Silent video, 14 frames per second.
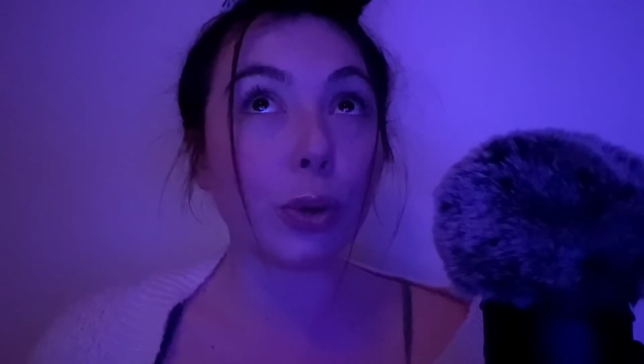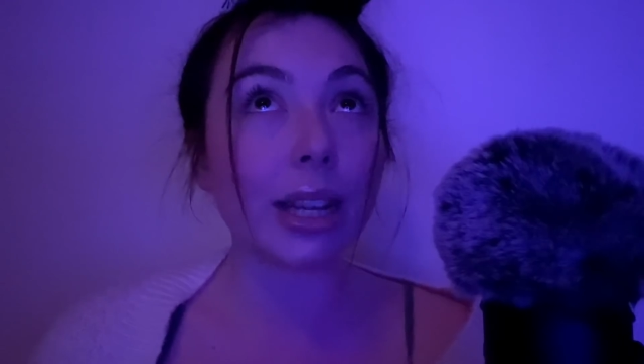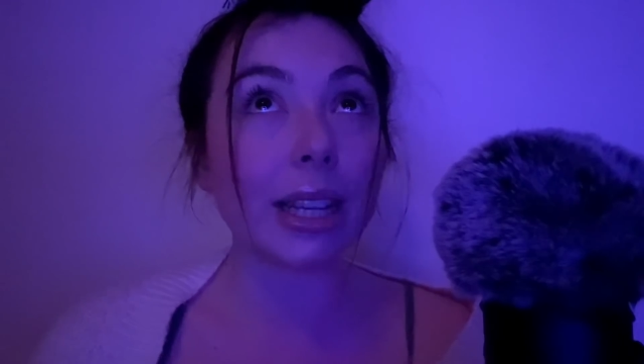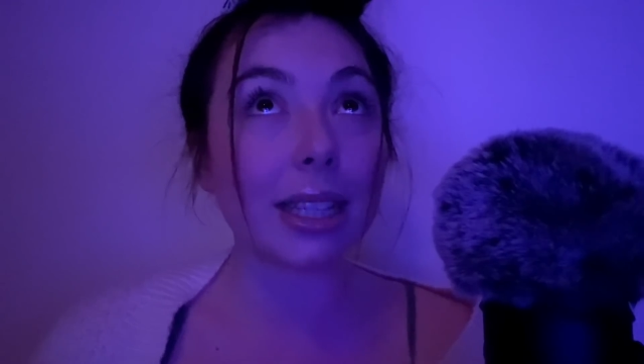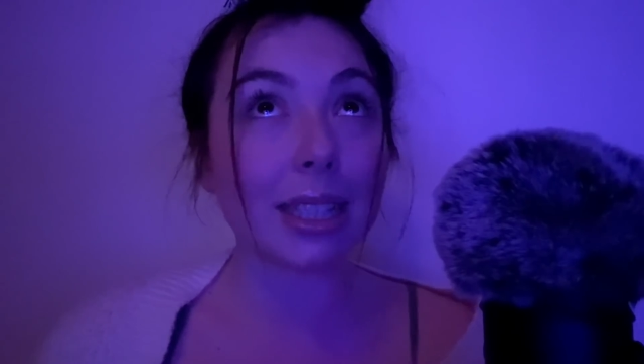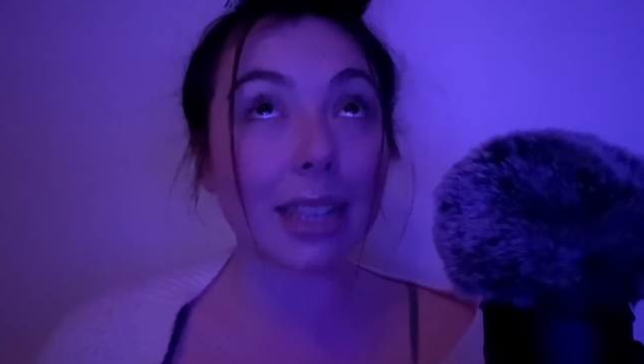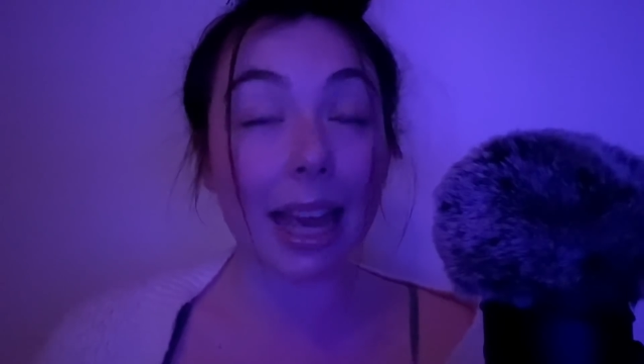
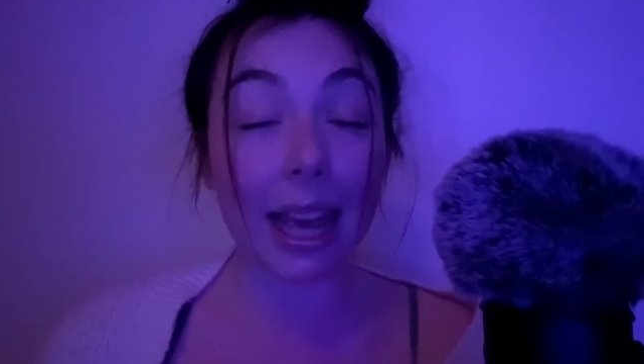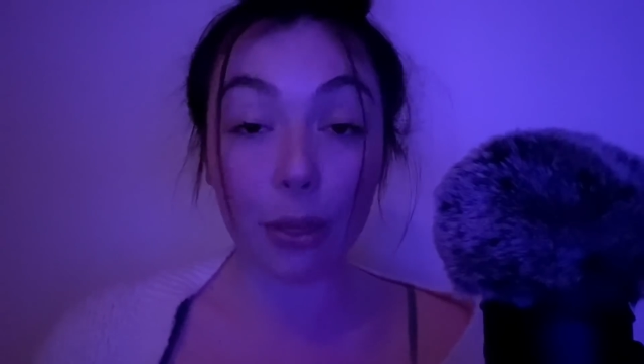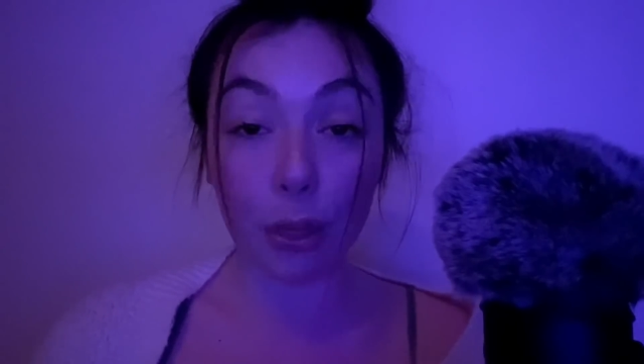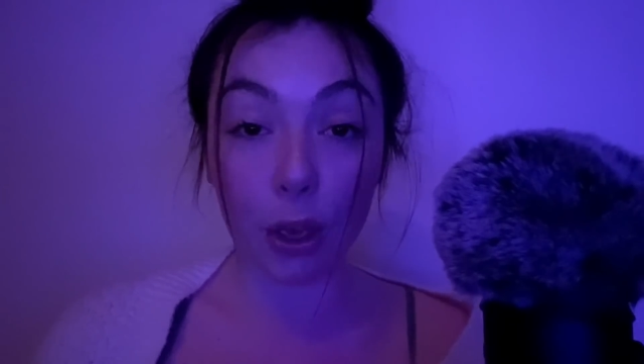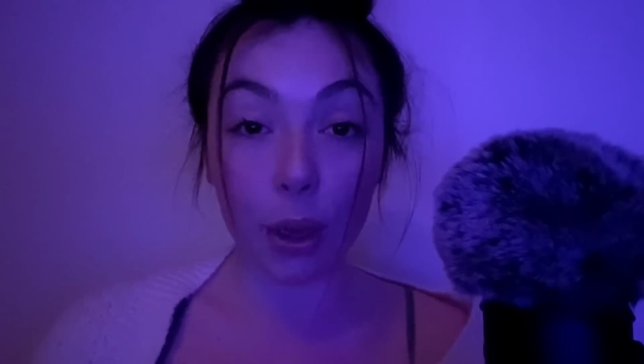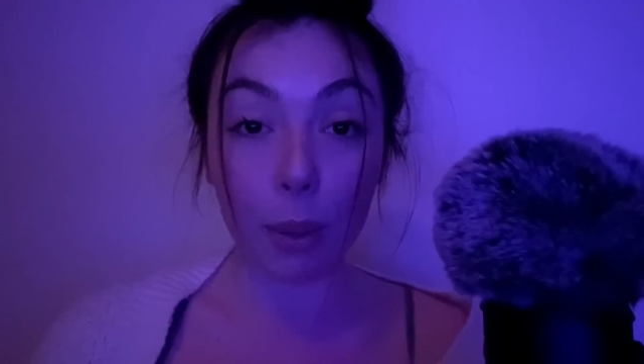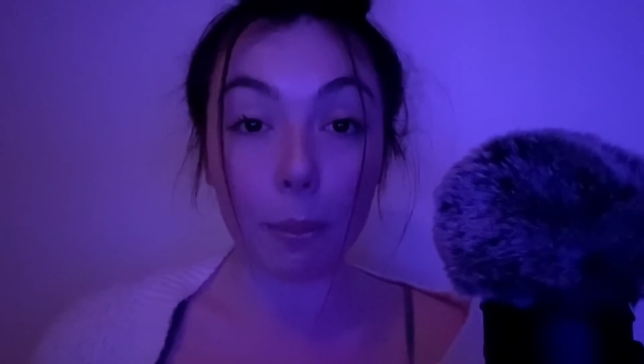take
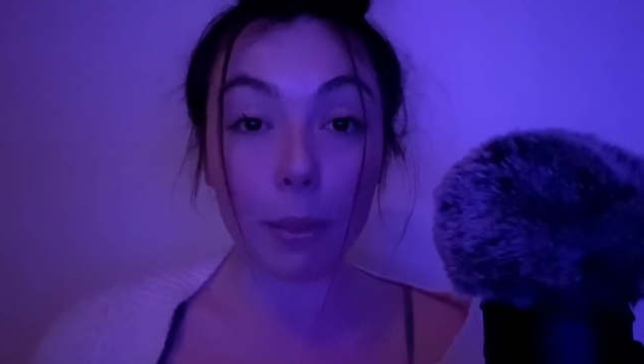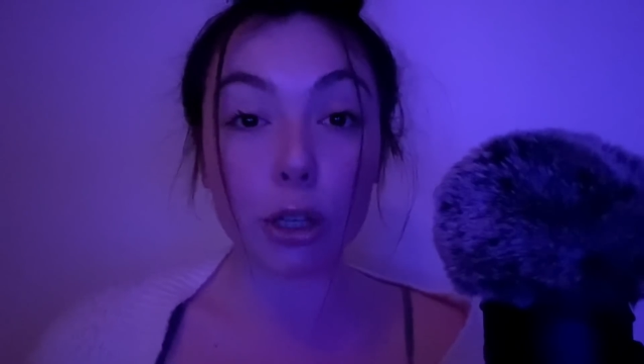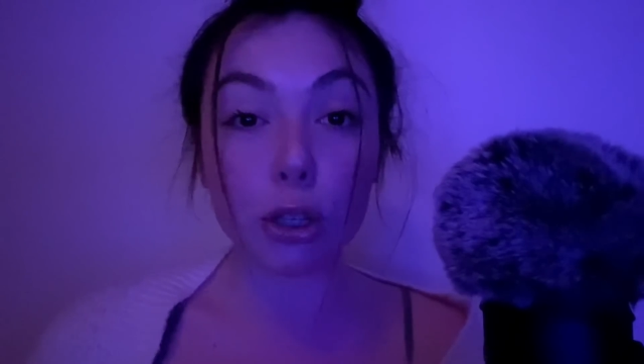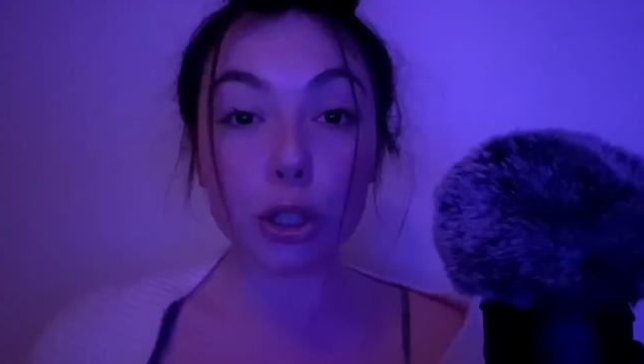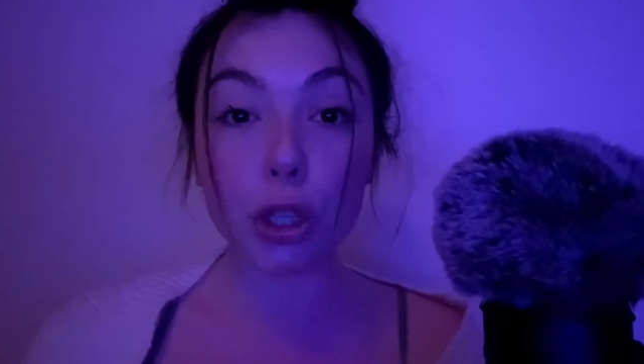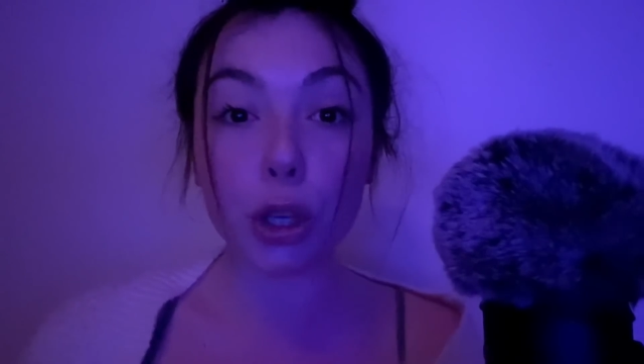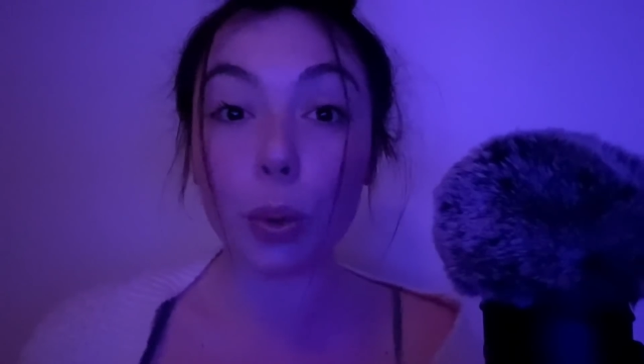them
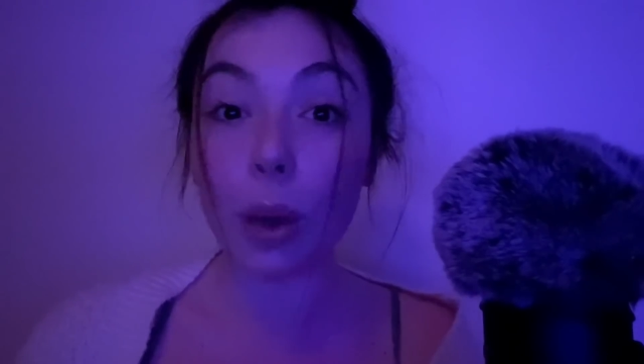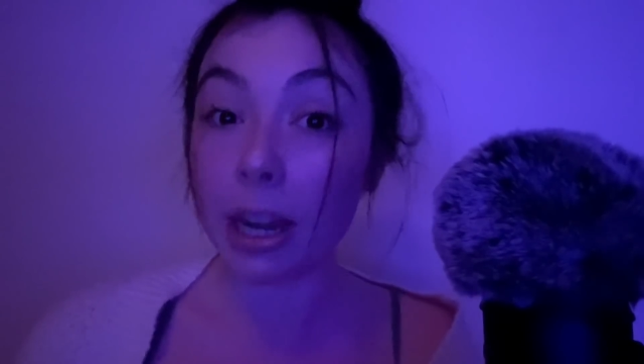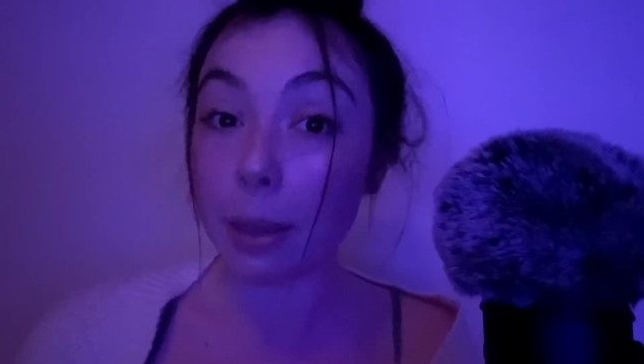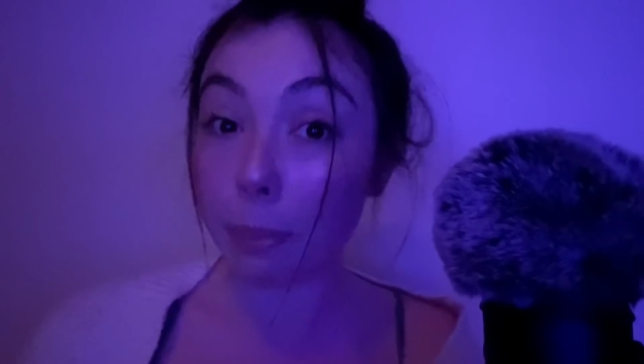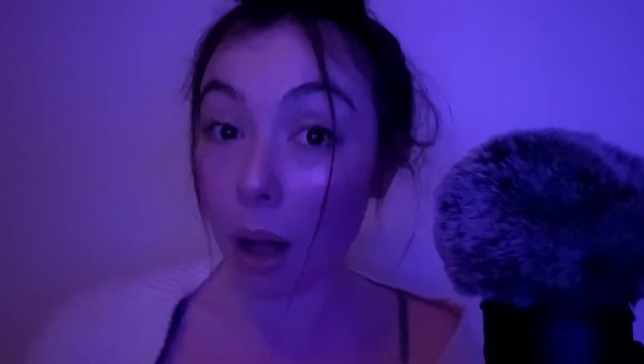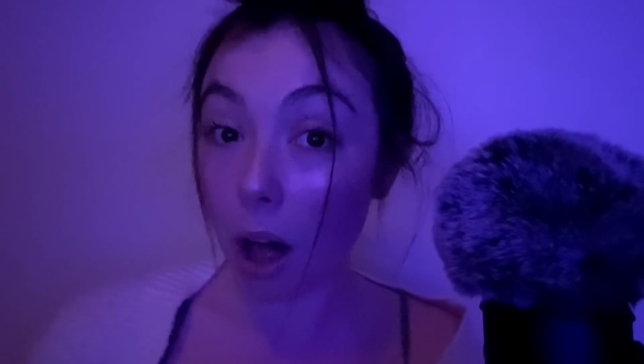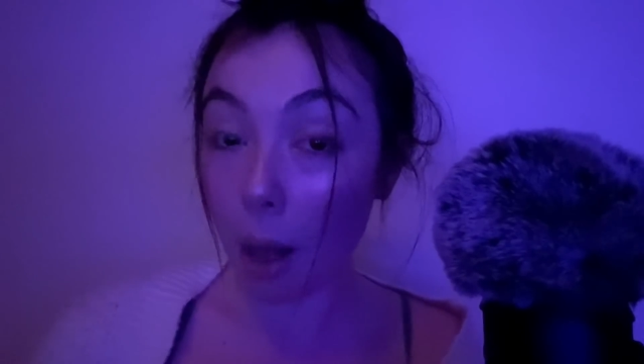to an
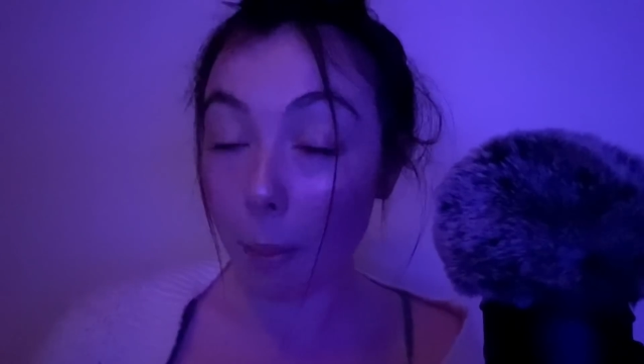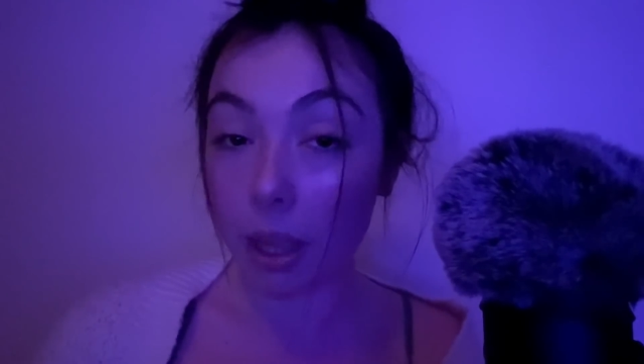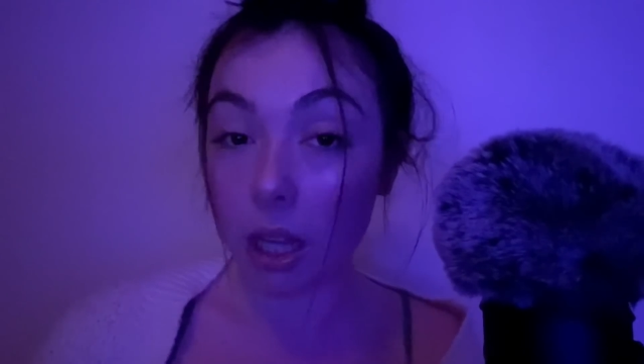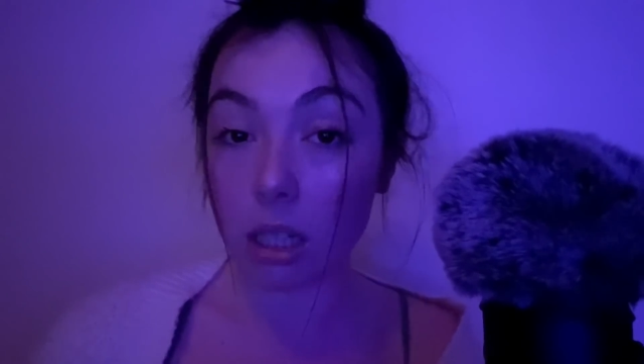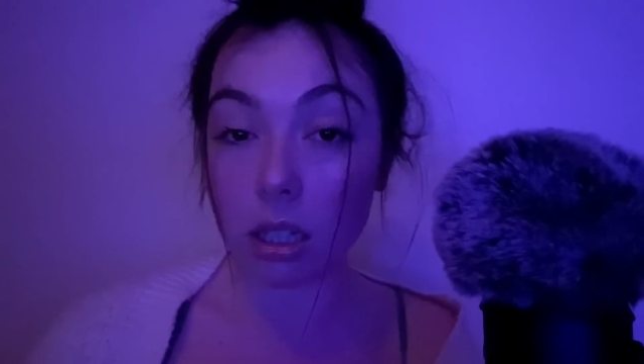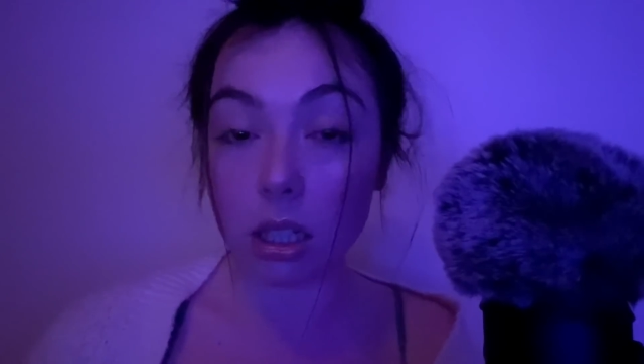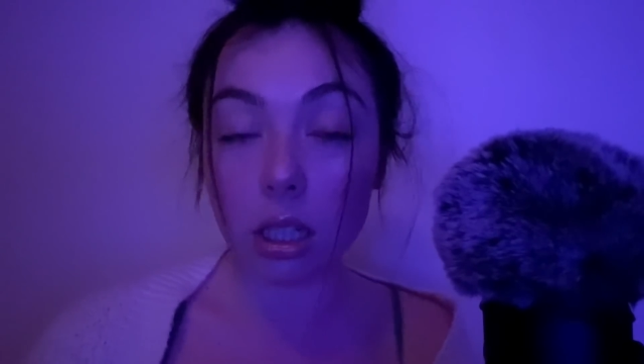
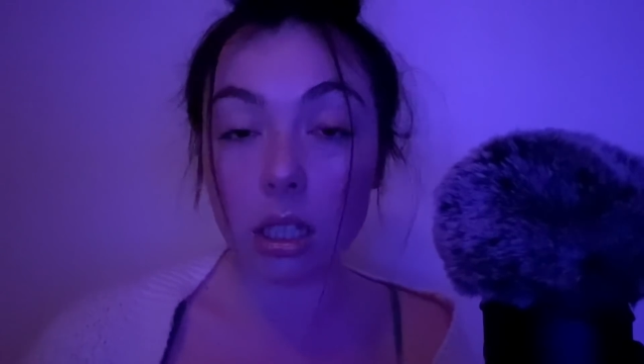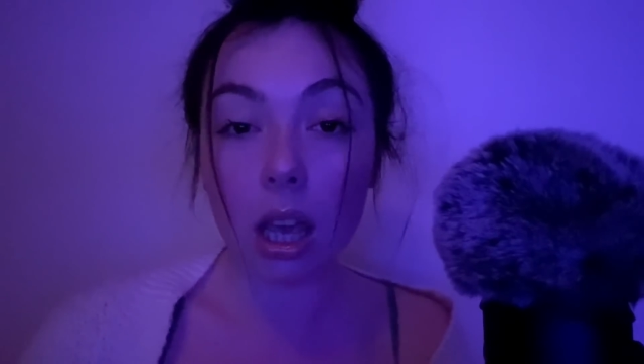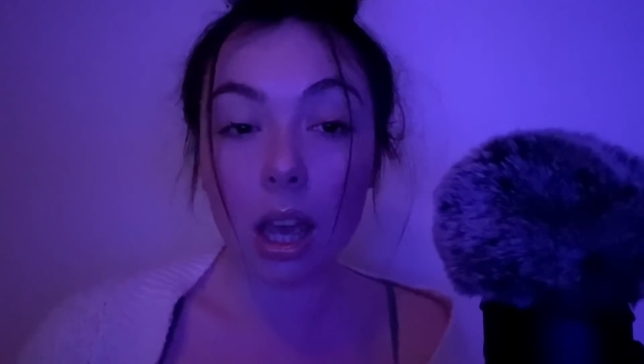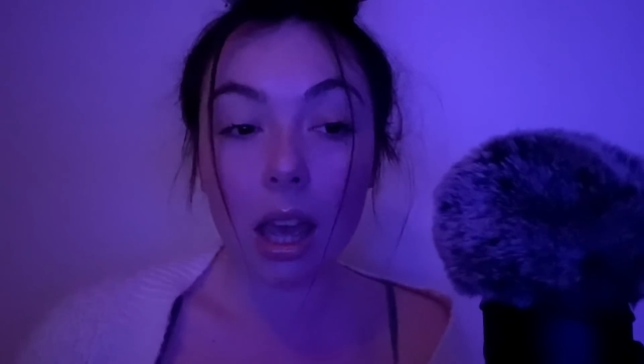apartment,